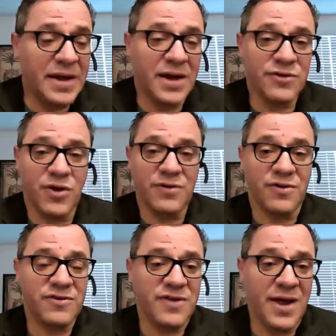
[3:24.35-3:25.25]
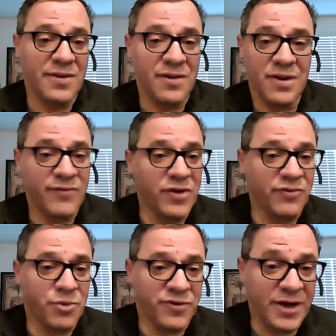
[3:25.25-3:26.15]
to understand the level
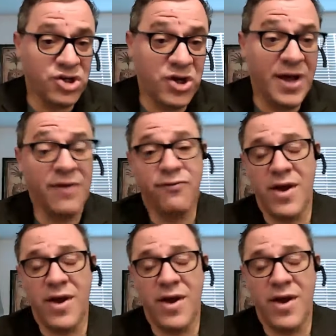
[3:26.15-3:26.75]
of protection and,